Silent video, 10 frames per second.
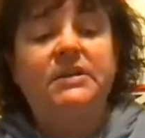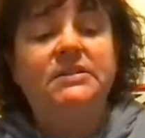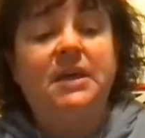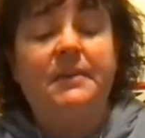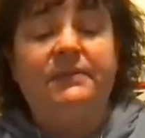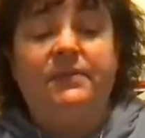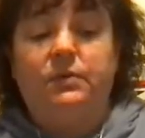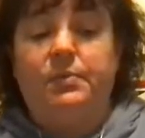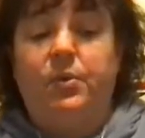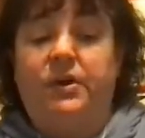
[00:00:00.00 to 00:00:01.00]
Some even
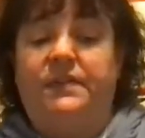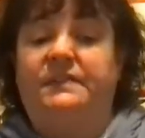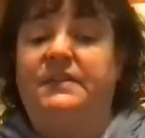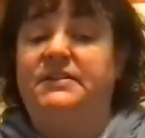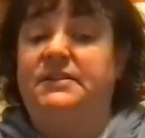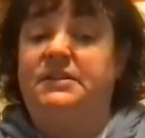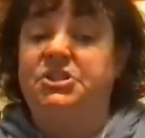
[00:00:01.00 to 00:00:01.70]
reported that they'd seen a